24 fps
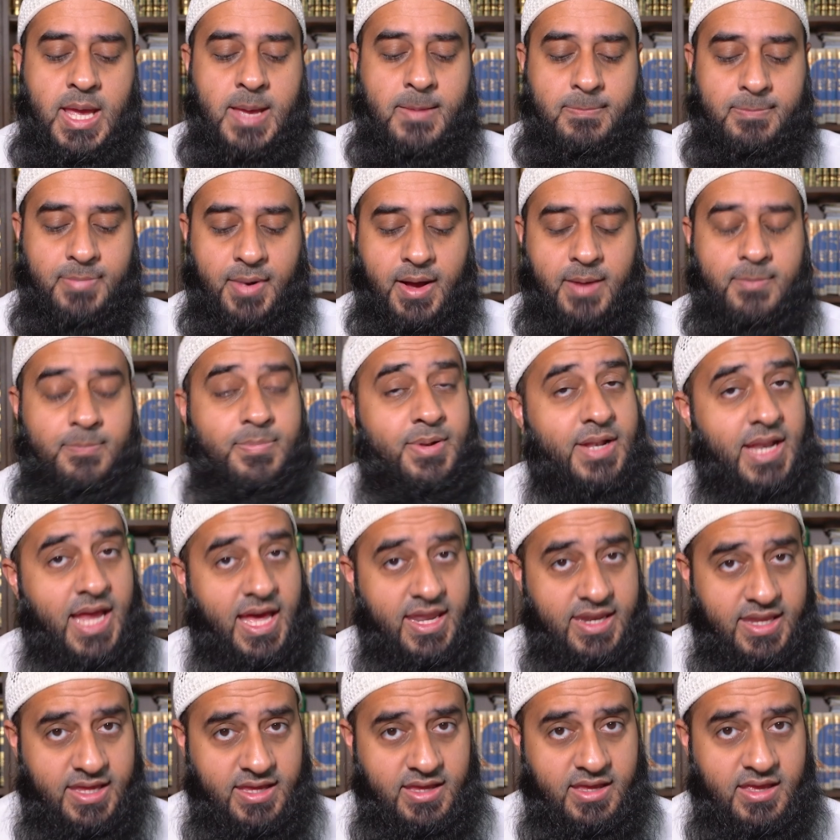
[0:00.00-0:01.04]
But
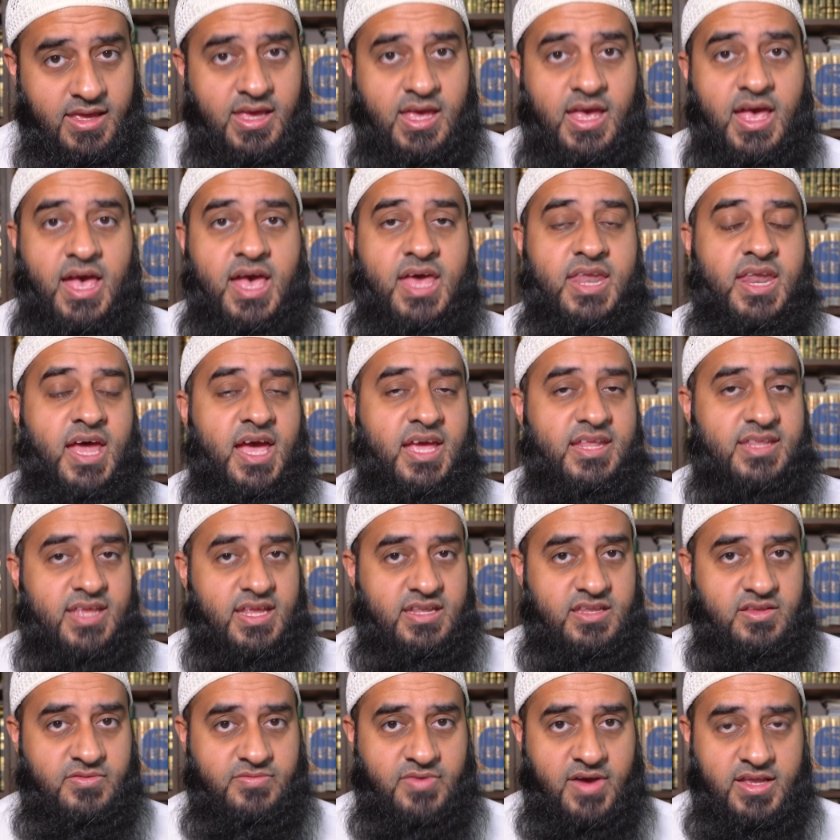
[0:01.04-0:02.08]
planning and
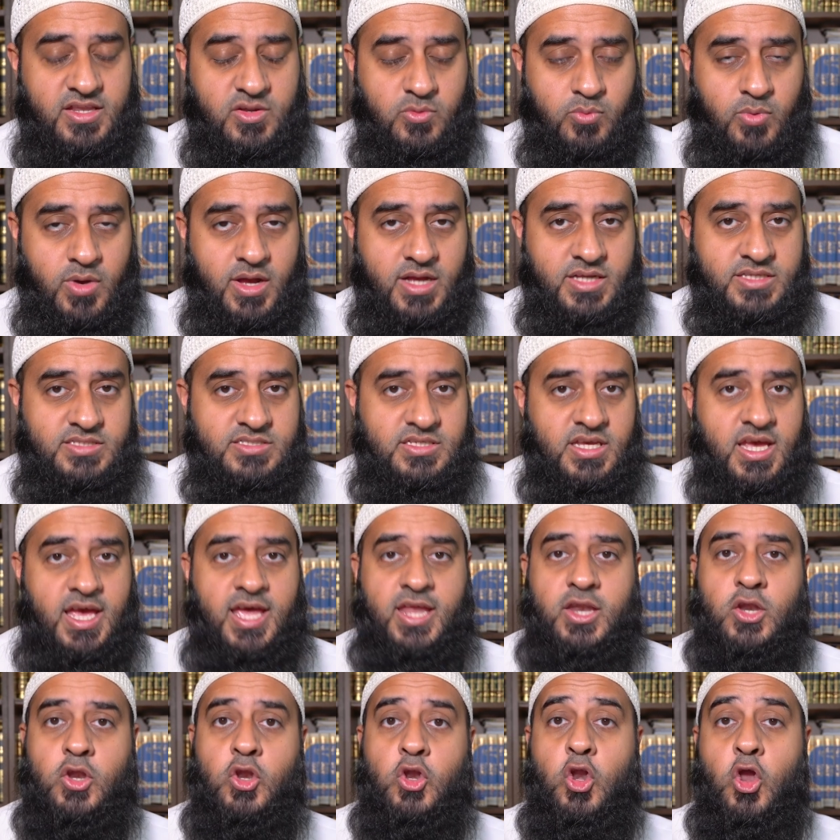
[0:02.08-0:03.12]
identifying the words
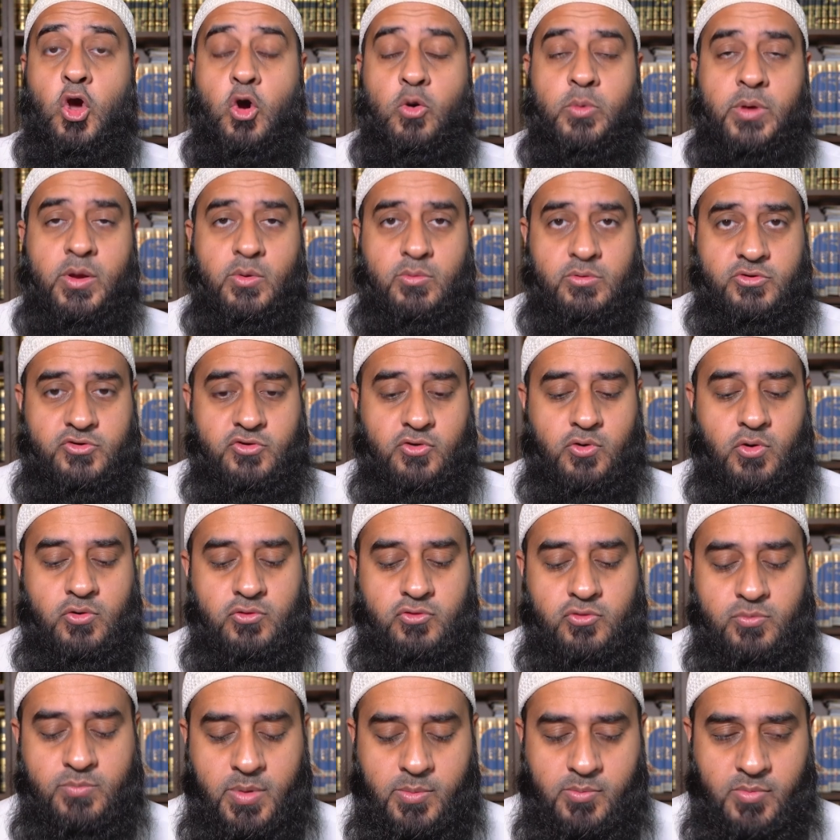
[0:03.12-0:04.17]
and knowing what you're going
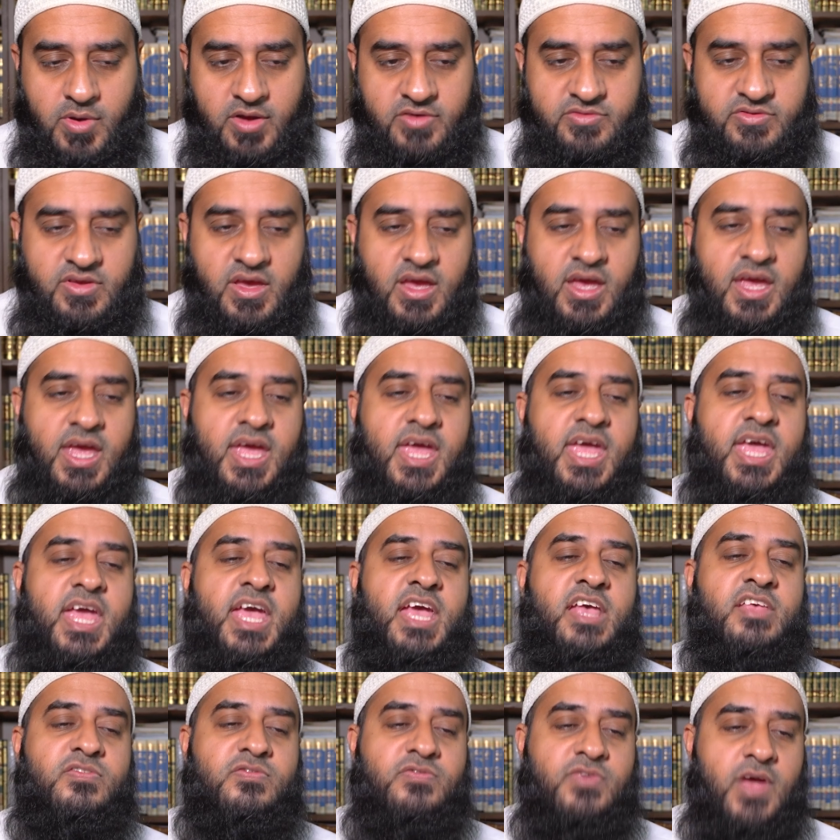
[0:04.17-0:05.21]
to memorize
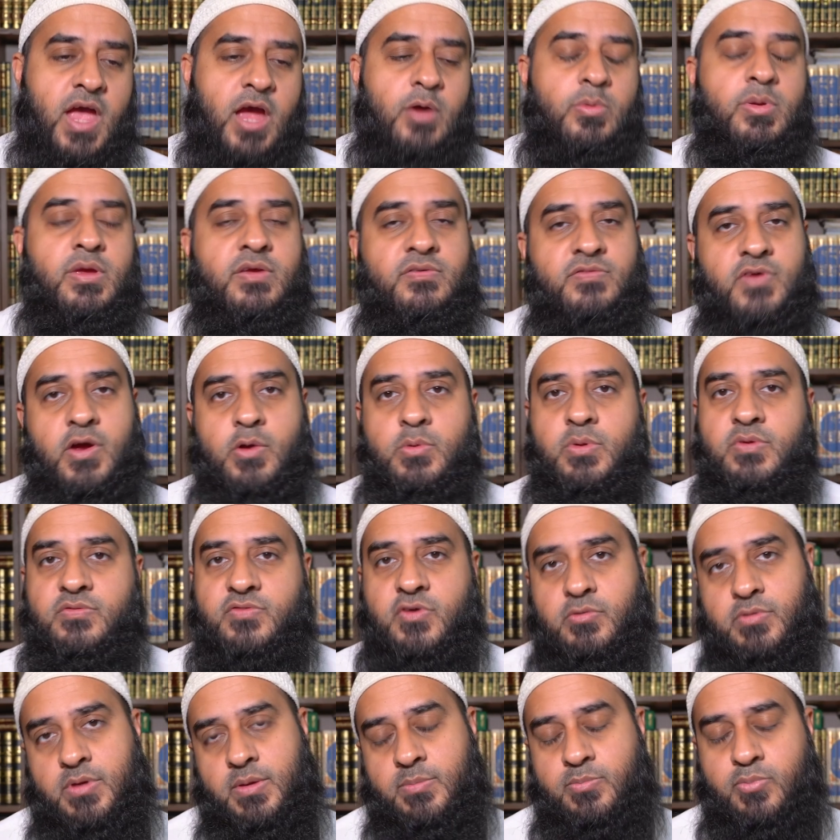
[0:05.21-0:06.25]
is very, very,
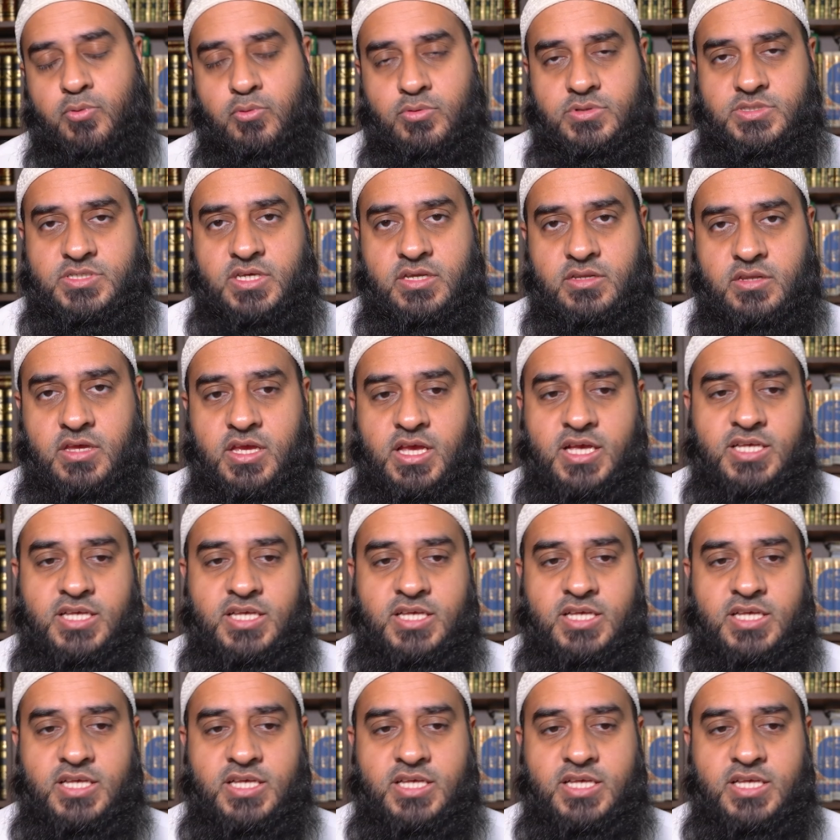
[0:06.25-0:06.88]
very important.